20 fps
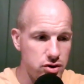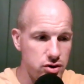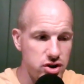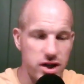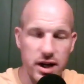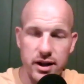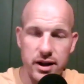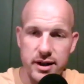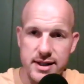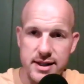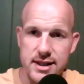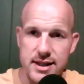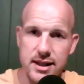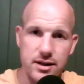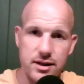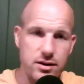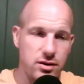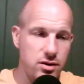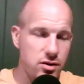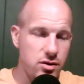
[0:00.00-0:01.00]

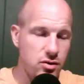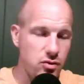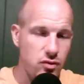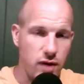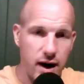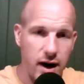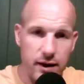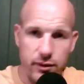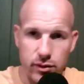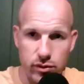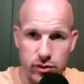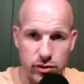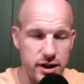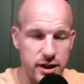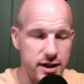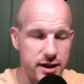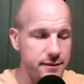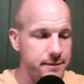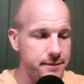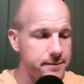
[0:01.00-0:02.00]
jealousy,
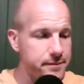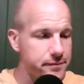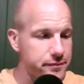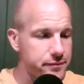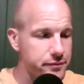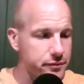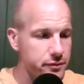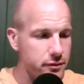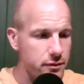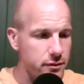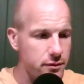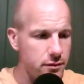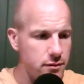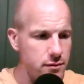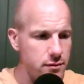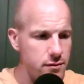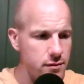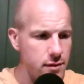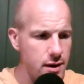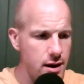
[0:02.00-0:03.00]
rivalry,
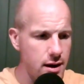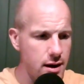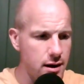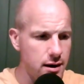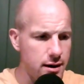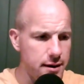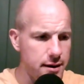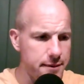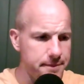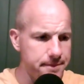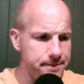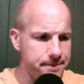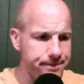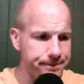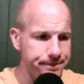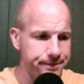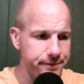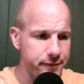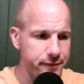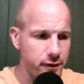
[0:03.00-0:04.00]
or
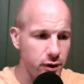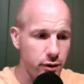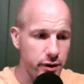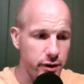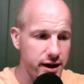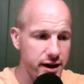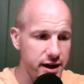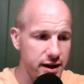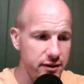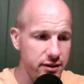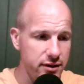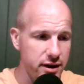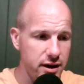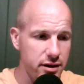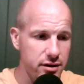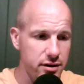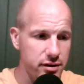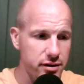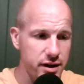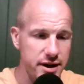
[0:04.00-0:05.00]
any of the
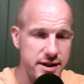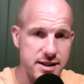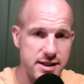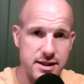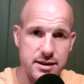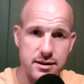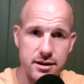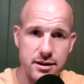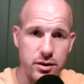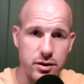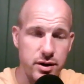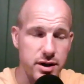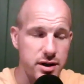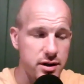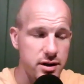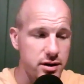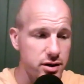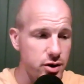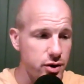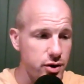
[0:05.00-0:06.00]
other lists. You
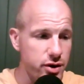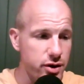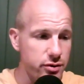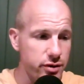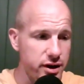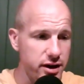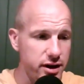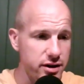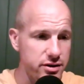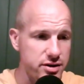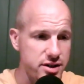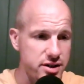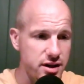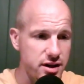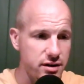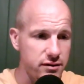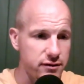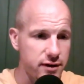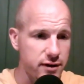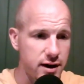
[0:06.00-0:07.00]
can read it
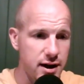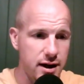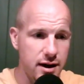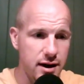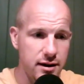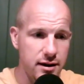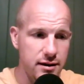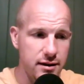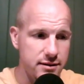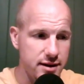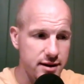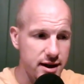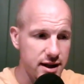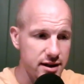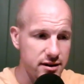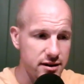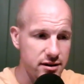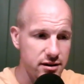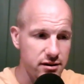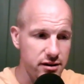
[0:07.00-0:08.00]
yourself.
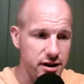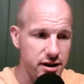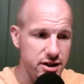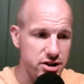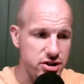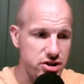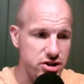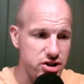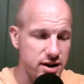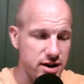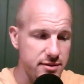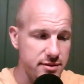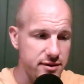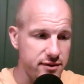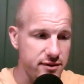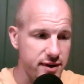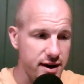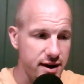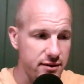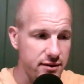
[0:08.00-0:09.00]
Again, Galatians
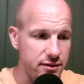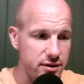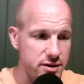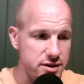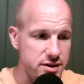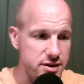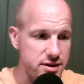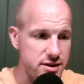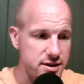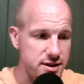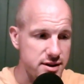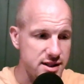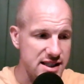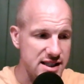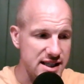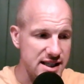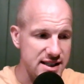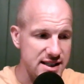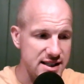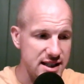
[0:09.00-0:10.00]
chapter 5, verses
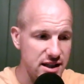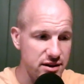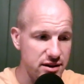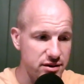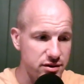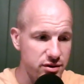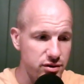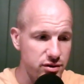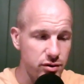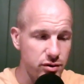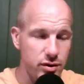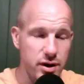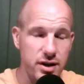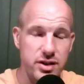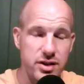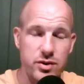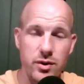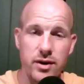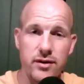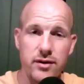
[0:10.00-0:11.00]
16
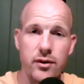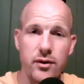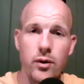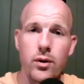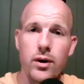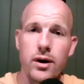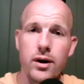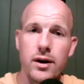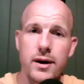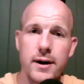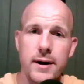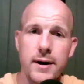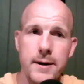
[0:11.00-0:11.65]
through 24.